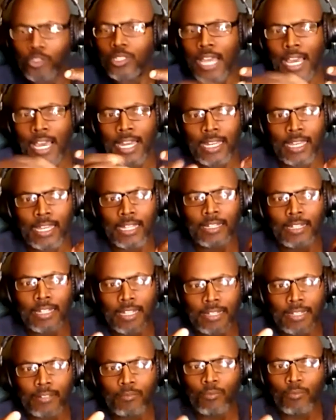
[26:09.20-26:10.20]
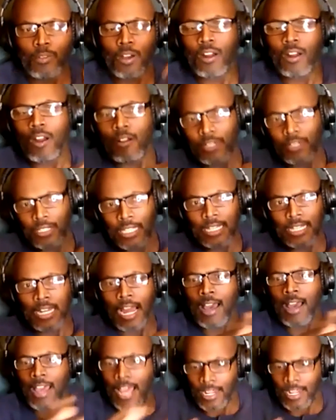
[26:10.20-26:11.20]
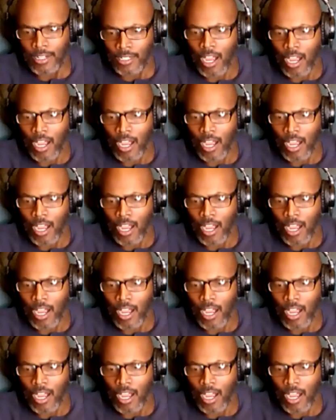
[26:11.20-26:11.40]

understanding everything I